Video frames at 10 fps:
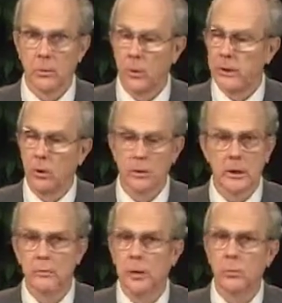We don't
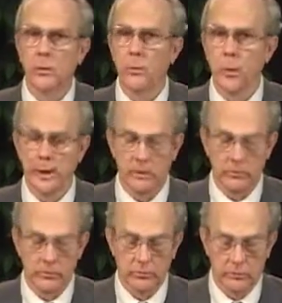come up with
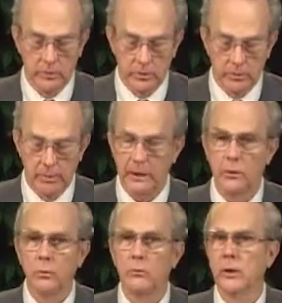ways to
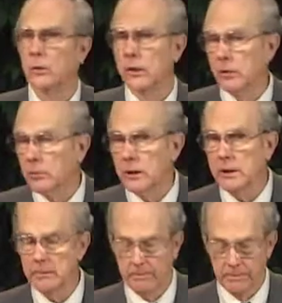make you feel guilty